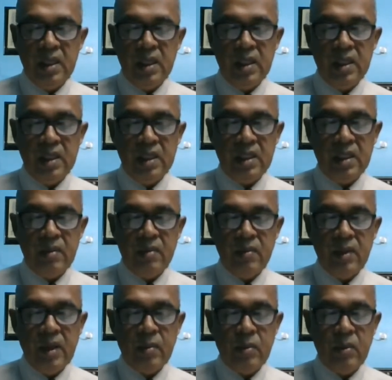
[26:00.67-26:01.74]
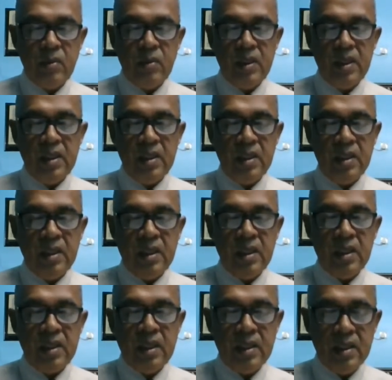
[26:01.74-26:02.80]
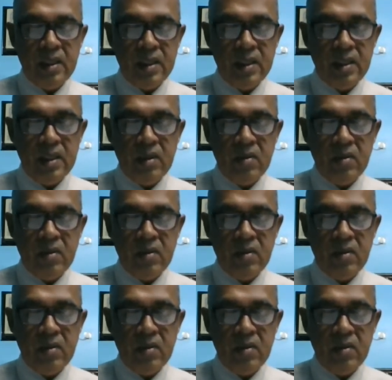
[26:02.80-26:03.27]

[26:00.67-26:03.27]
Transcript: at that time appropriate and correct